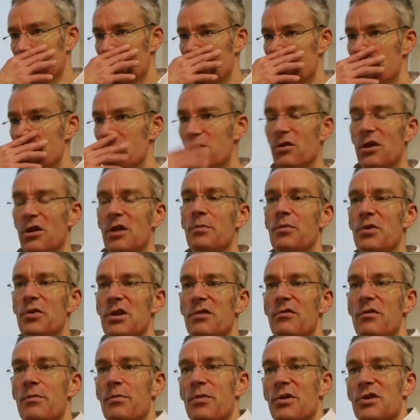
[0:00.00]
You've got to put the
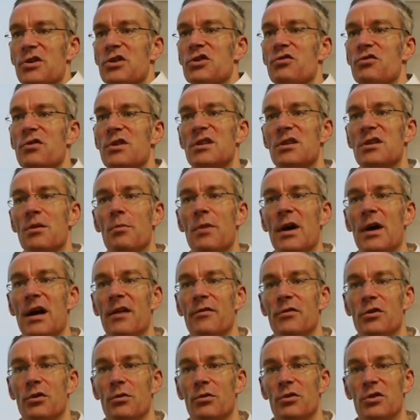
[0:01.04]
repository somewhere,
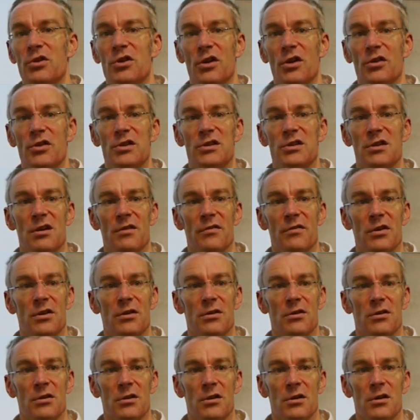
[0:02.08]
haven't you, on your server?
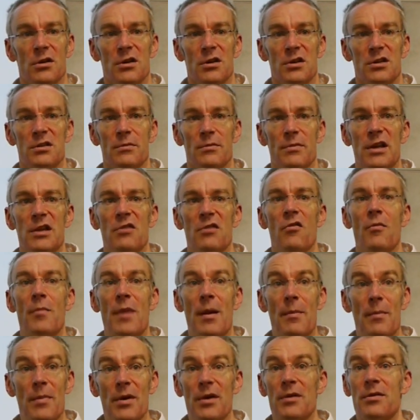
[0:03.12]
Somewhere you
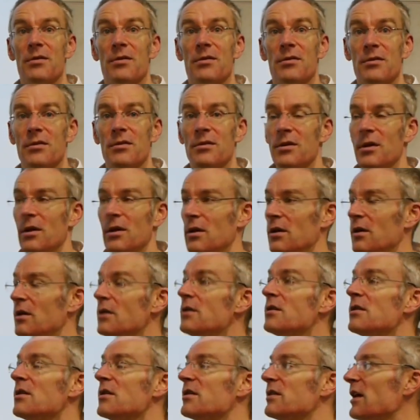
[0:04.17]
remember.
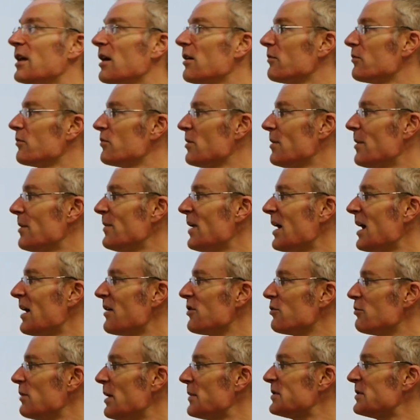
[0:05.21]
Now, remember how
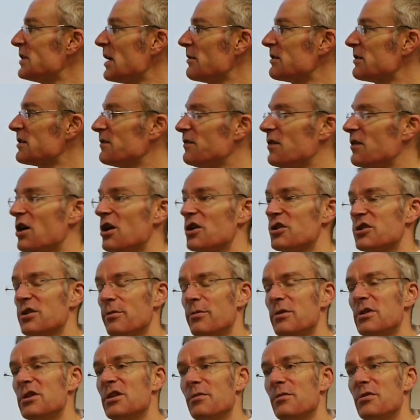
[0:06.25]
the website was var
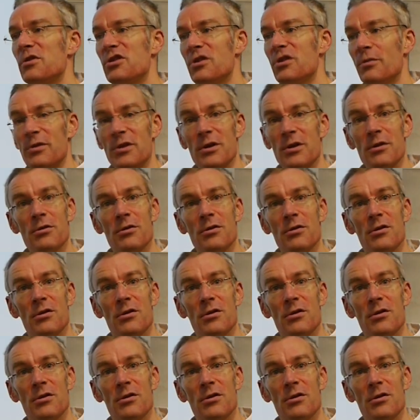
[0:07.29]
www?